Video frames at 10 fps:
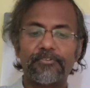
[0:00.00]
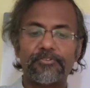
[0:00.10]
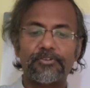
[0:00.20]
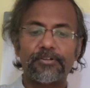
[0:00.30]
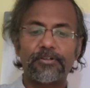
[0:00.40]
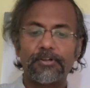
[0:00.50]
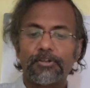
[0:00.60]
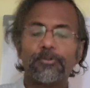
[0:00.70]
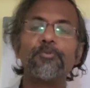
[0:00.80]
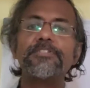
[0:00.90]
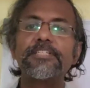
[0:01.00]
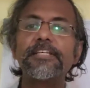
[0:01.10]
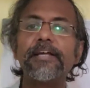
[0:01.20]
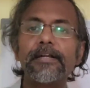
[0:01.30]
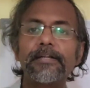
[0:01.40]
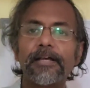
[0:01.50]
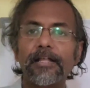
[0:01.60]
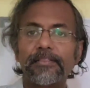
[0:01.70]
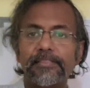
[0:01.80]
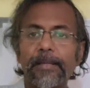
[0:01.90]
balanced it. You'll see that
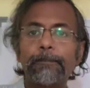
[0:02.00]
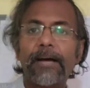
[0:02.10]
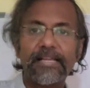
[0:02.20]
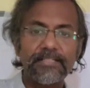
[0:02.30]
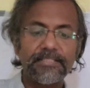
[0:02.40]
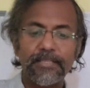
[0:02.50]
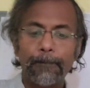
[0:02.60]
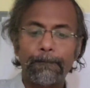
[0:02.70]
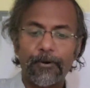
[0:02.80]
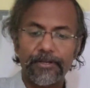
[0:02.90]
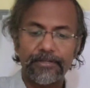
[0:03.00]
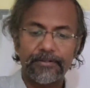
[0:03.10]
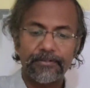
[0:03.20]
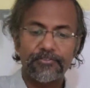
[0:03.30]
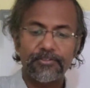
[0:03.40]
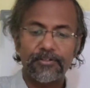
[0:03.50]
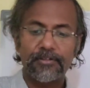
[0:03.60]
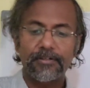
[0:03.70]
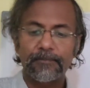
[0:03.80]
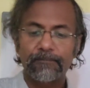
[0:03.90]
balancing point, isn't it?
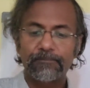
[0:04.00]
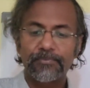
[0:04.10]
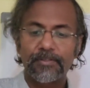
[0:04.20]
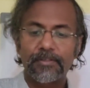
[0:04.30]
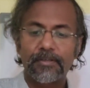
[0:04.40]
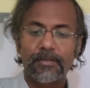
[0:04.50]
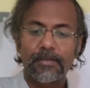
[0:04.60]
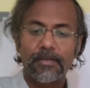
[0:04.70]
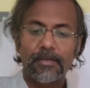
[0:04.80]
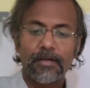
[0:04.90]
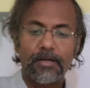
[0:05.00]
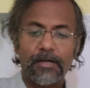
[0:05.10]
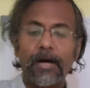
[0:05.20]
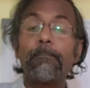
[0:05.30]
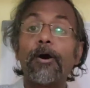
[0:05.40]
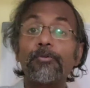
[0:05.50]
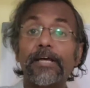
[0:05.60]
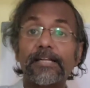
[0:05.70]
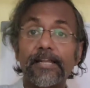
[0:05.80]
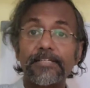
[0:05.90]
Above
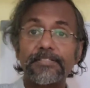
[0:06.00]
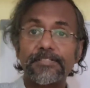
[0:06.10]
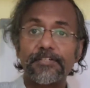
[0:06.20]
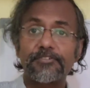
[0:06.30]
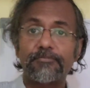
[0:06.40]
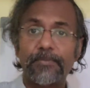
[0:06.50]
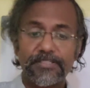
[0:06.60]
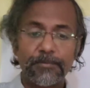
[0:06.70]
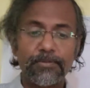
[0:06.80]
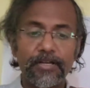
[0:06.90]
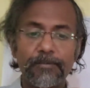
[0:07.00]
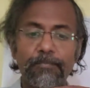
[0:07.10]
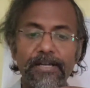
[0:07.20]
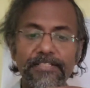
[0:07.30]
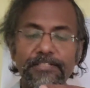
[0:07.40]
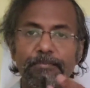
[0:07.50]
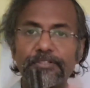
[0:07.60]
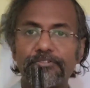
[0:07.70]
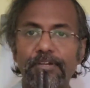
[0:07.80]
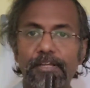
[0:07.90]
that lies the center of mass. Similarly, by
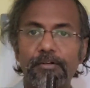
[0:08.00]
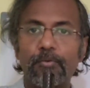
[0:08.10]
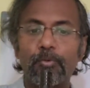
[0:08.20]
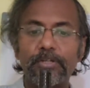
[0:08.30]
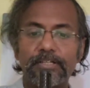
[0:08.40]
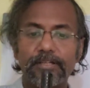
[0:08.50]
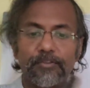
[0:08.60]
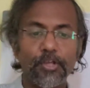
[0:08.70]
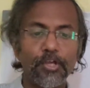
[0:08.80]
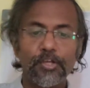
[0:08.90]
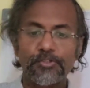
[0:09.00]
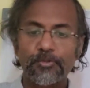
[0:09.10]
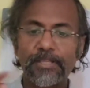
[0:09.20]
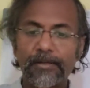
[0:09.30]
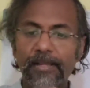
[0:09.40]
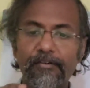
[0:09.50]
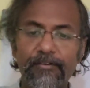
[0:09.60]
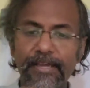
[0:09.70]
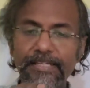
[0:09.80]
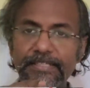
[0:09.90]
symmetry, I can hold it like so that
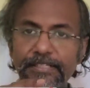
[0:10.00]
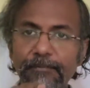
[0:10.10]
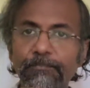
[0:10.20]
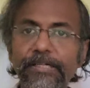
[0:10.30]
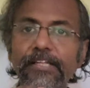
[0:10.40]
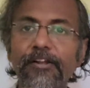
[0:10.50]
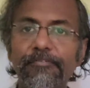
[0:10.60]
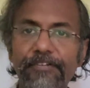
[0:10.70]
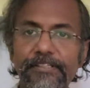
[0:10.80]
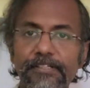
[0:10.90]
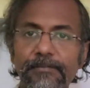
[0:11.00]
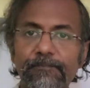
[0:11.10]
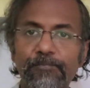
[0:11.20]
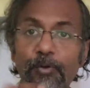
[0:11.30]
right in the middle of it